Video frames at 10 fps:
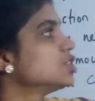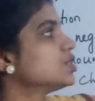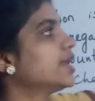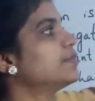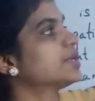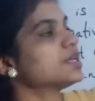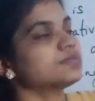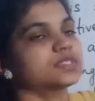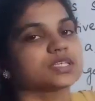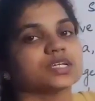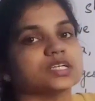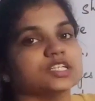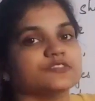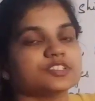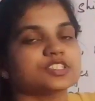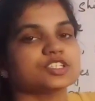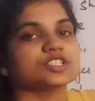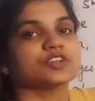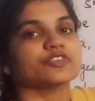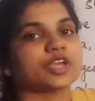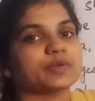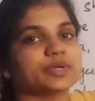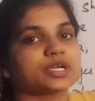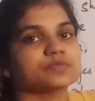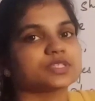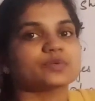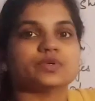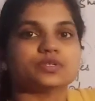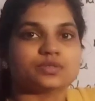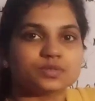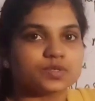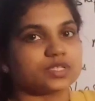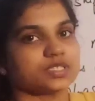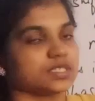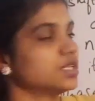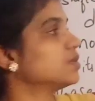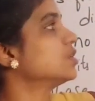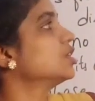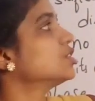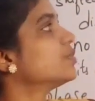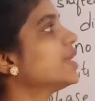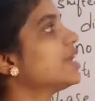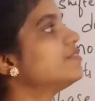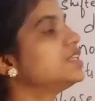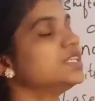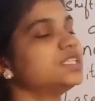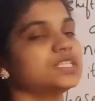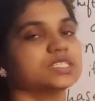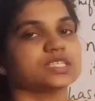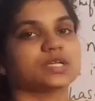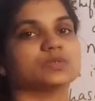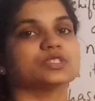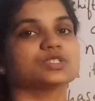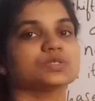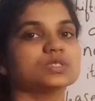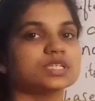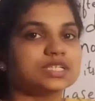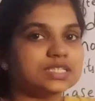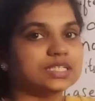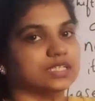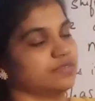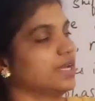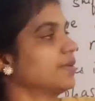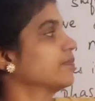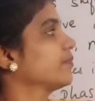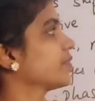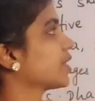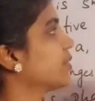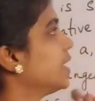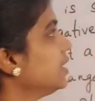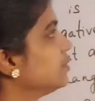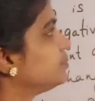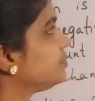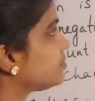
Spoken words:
So a becomes, differentiation of a becomes equal to 0. So we have dt is equals to dy, right?